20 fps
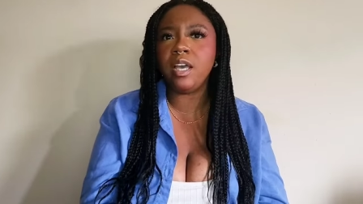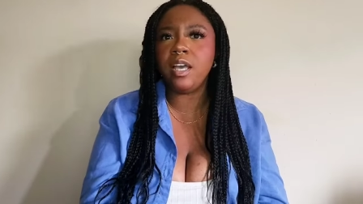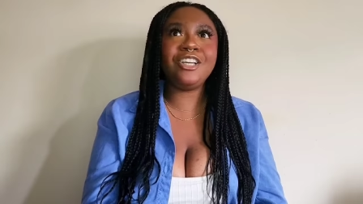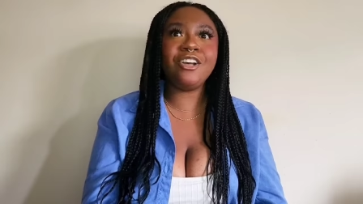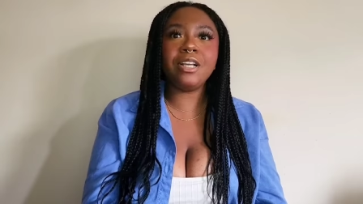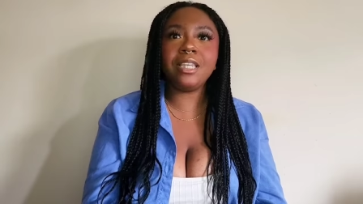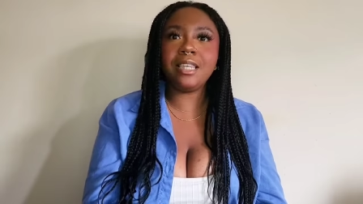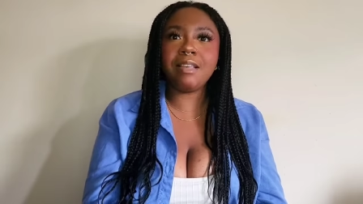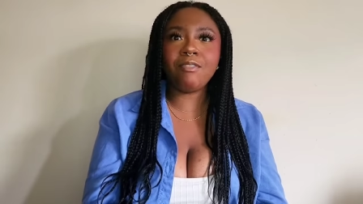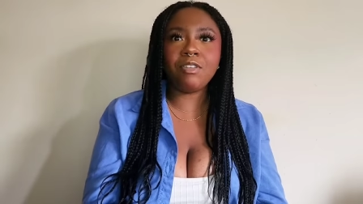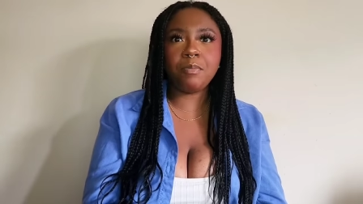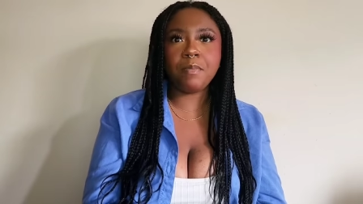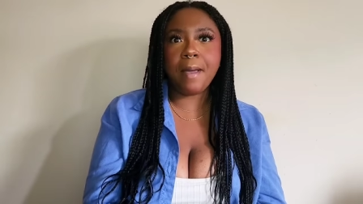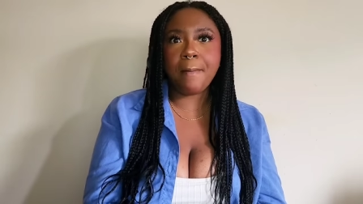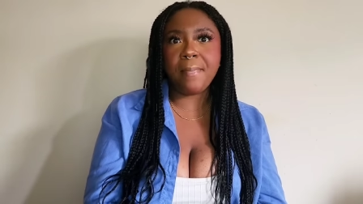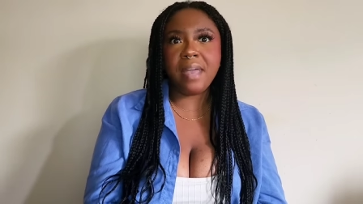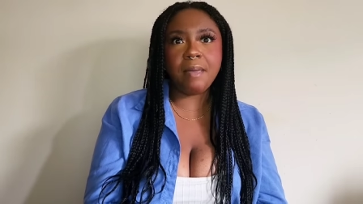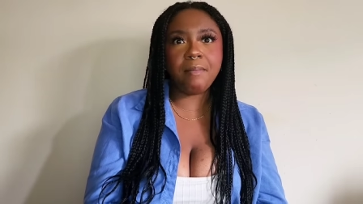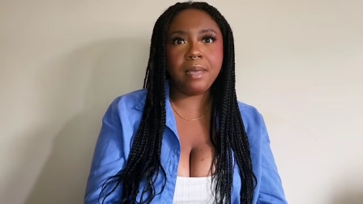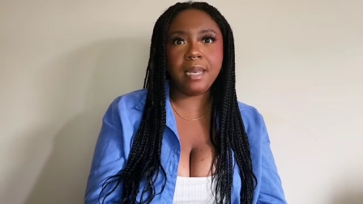You're in love with my
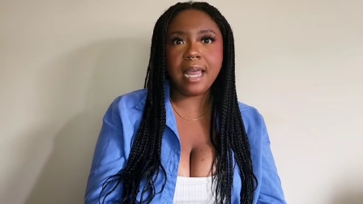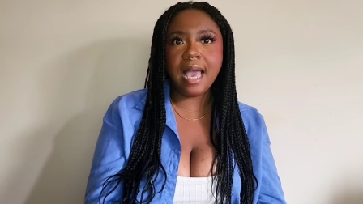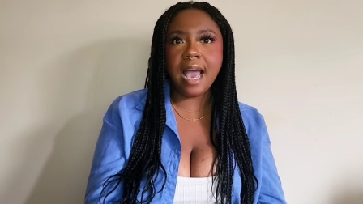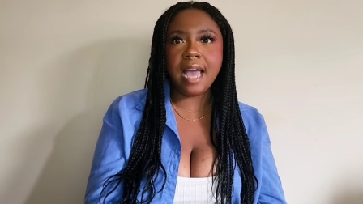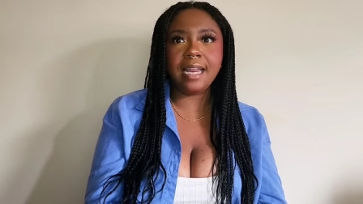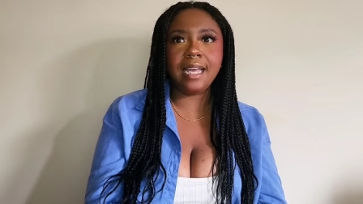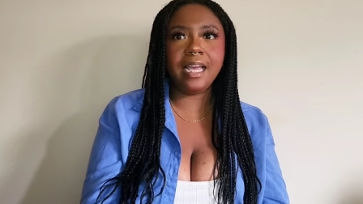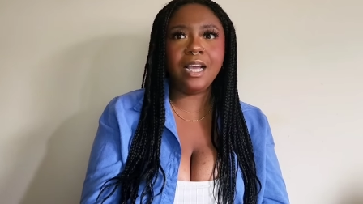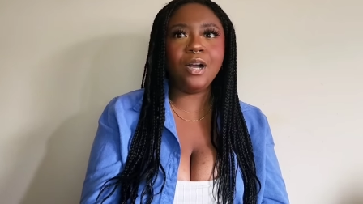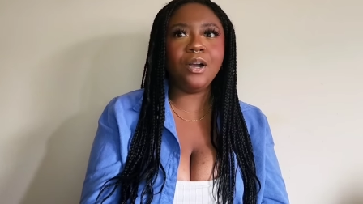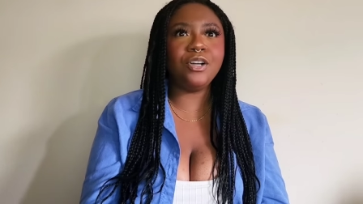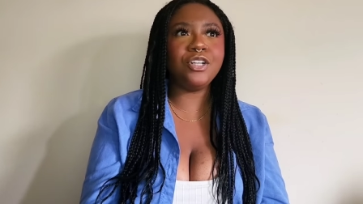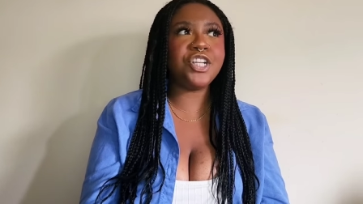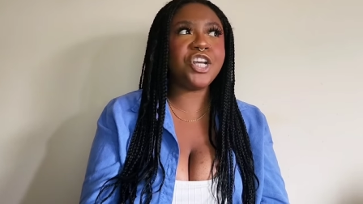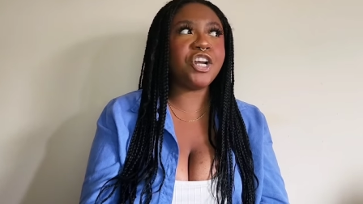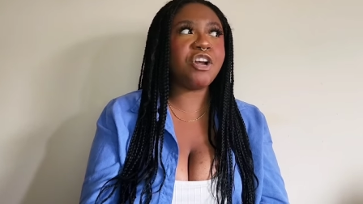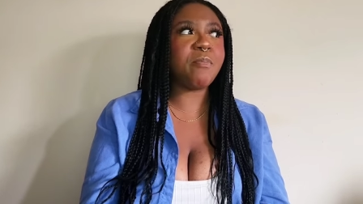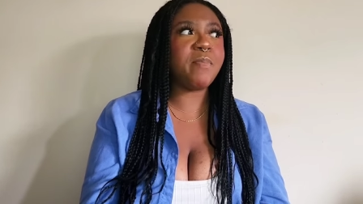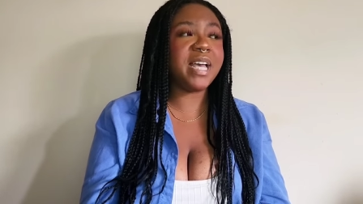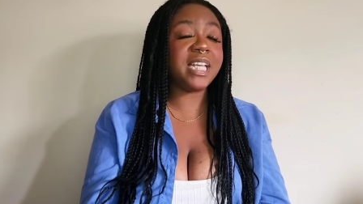baby daddy. To
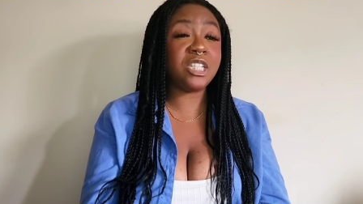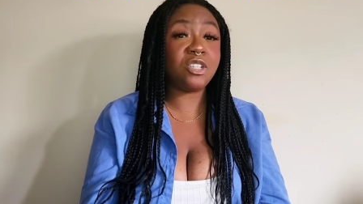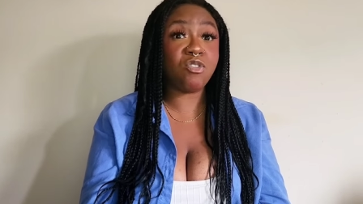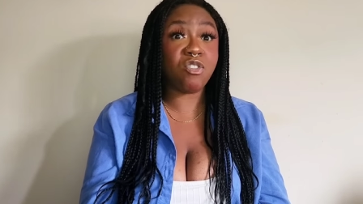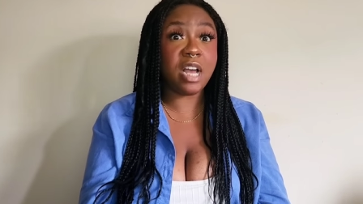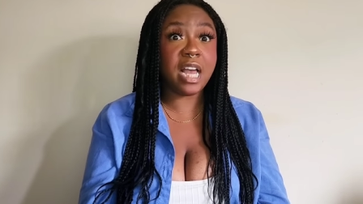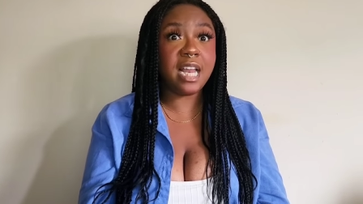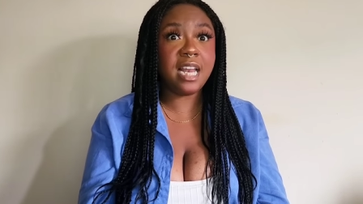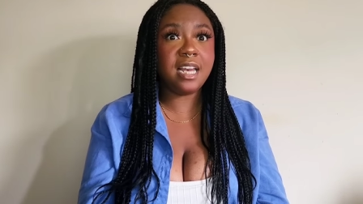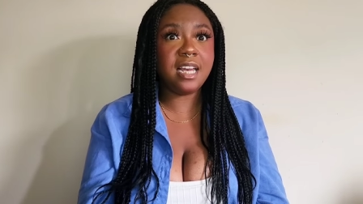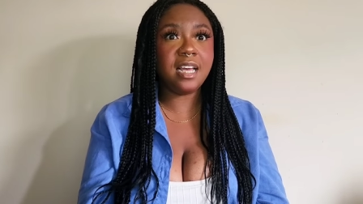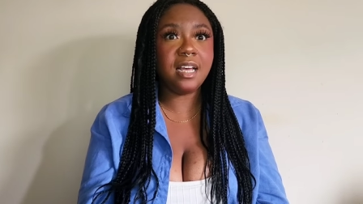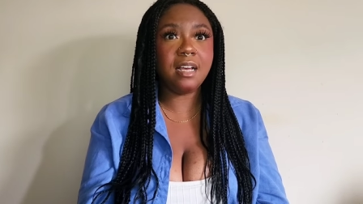your best friend?